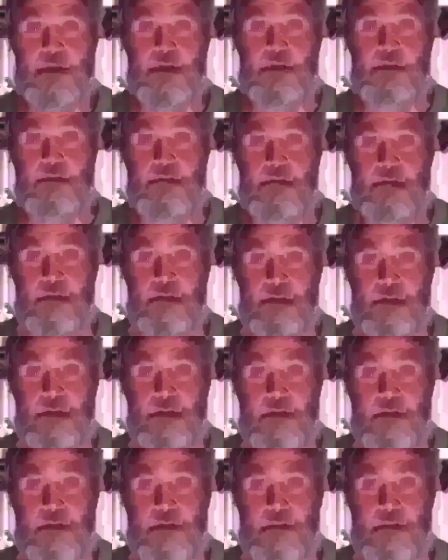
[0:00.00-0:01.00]
This is what the
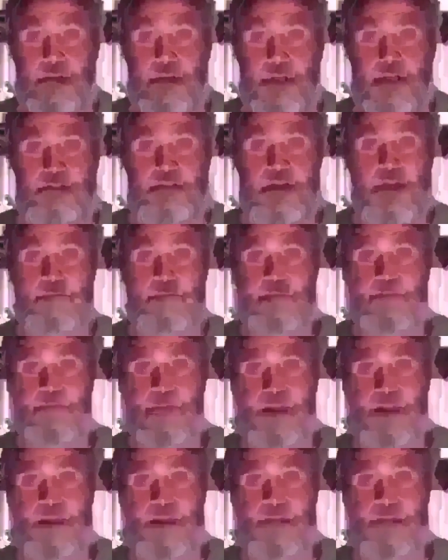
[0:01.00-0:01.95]
sages said. said